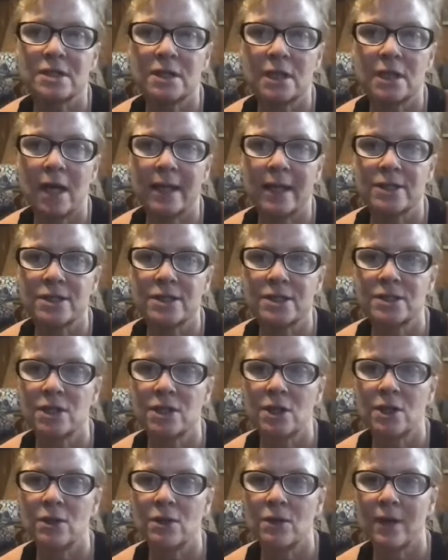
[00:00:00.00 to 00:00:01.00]
I just
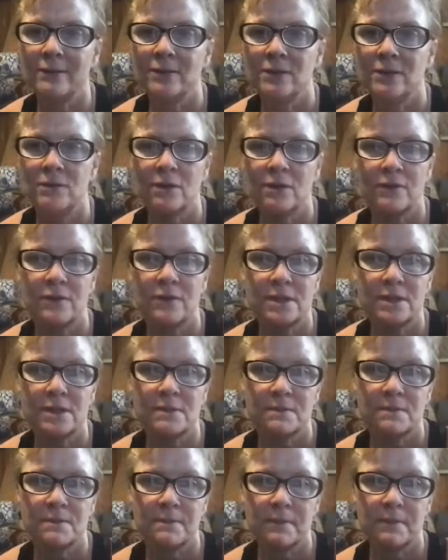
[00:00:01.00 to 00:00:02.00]
know, and you know this,
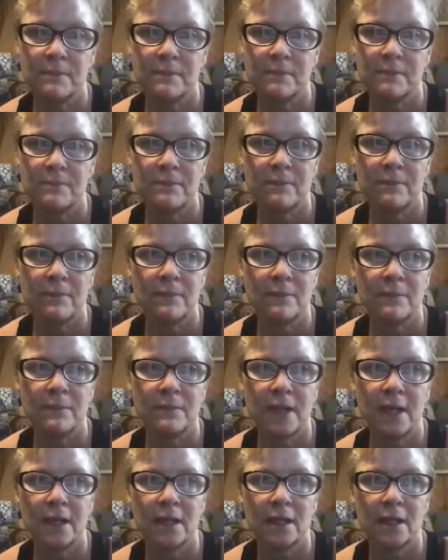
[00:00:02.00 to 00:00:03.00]

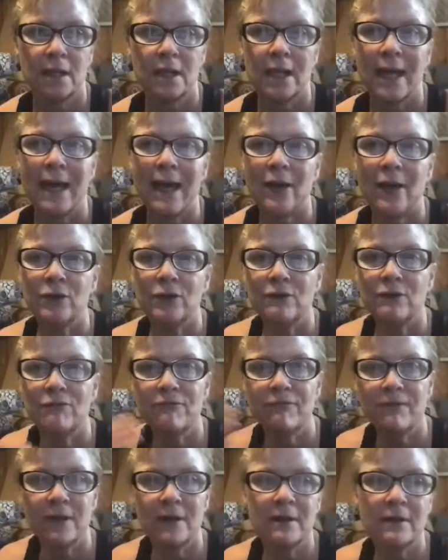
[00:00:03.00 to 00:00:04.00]
that how you
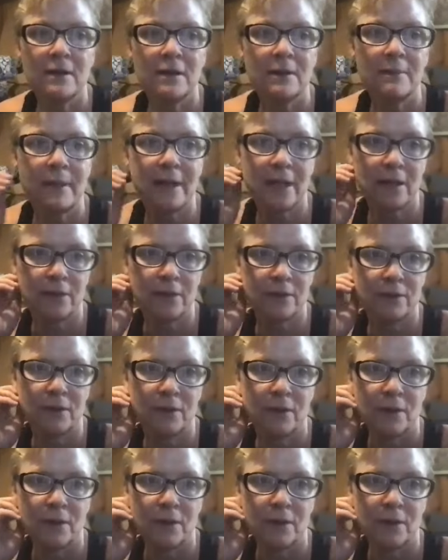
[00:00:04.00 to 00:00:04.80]
feel about